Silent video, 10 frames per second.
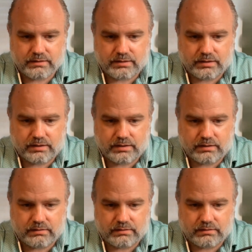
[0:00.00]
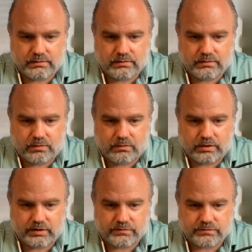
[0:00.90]
the
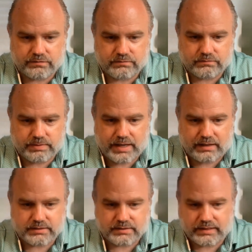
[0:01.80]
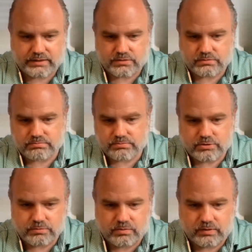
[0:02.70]
whole life policy has
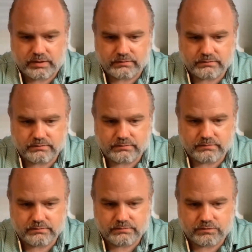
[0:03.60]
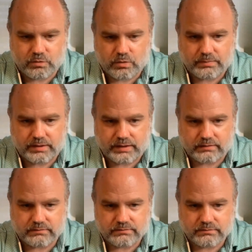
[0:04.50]
$2.4
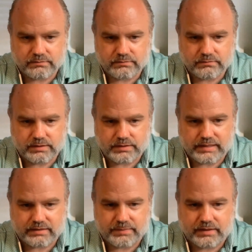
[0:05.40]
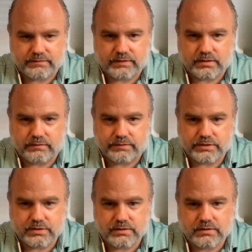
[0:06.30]
million in death benefit
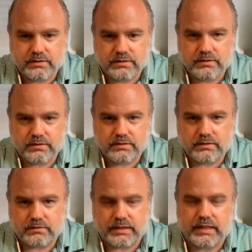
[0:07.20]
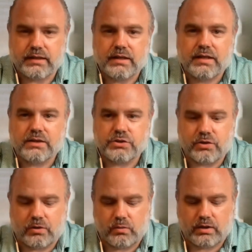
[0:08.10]
coverage. Okay.
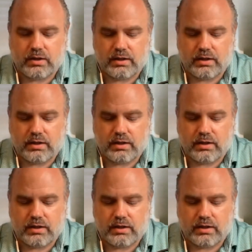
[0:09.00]
So